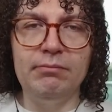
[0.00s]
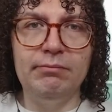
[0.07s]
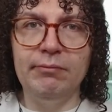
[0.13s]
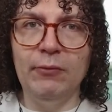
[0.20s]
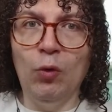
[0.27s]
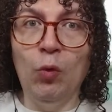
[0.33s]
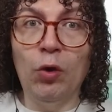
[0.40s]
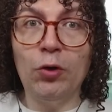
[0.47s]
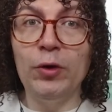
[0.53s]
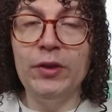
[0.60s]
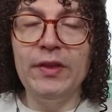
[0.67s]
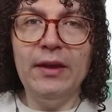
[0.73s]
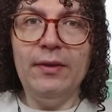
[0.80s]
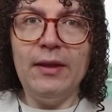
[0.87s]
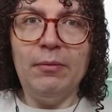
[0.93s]
work with
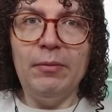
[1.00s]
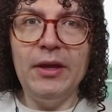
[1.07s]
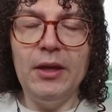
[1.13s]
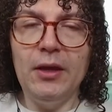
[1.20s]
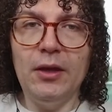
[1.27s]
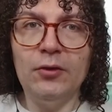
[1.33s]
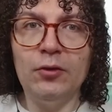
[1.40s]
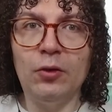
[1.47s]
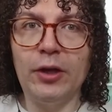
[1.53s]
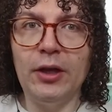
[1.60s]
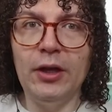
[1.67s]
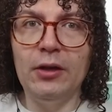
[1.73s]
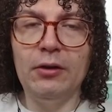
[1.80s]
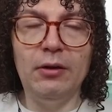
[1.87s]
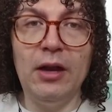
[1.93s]
data, be so
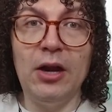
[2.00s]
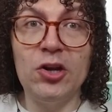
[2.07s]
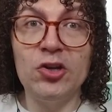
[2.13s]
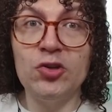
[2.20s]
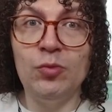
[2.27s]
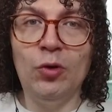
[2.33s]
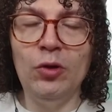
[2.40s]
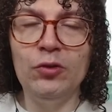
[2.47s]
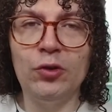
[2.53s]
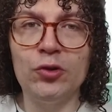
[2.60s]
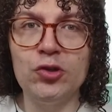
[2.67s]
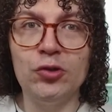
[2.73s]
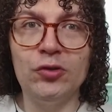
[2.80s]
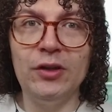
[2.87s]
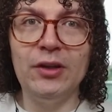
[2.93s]
here large language models such as
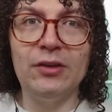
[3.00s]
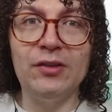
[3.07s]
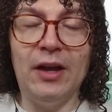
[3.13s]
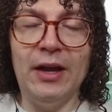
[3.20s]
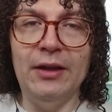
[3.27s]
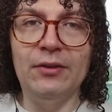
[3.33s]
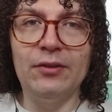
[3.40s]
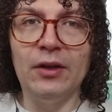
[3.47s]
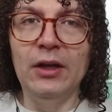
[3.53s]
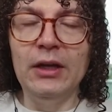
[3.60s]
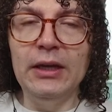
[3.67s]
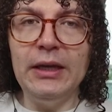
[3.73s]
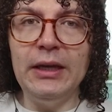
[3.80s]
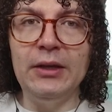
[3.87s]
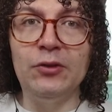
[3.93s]
data science,
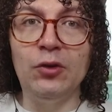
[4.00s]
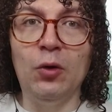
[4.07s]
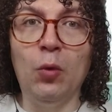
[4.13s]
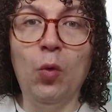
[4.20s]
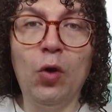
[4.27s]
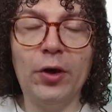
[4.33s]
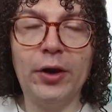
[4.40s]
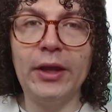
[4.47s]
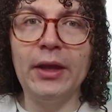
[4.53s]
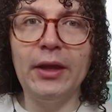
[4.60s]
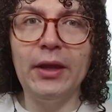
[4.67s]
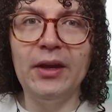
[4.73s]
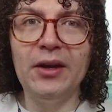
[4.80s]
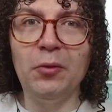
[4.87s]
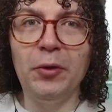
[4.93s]
so working here
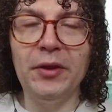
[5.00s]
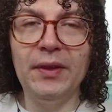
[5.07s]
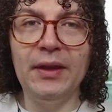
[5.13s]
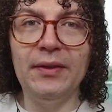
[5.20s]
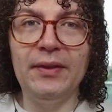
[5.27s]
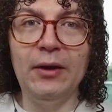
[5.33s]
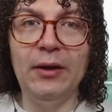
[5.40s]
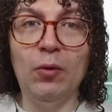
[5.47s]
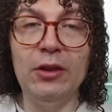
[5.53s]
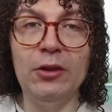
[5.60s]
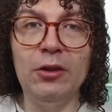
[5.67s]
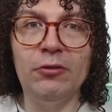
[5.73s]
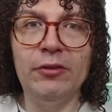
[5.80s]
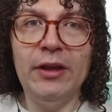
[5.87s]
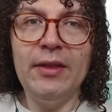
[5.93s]
with the quality of
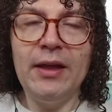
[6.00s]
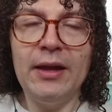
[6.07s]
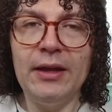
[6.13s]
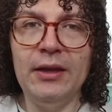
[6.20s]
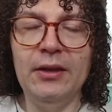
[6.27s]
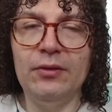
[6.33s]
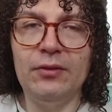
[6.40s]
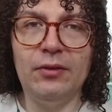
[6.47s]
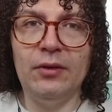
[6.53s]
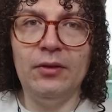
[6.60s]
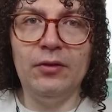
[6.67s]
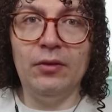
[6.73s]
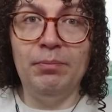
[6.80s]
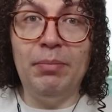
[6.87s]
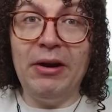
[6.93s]
data is
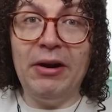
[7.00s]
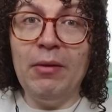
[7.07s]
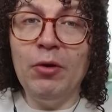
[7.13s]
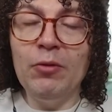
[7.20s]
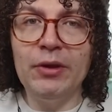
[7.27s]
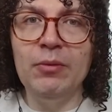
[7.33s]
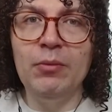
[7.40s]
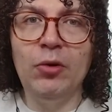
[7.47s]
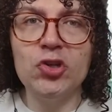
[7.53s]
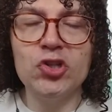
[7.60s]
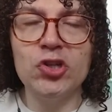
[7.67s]
paramount pretty much.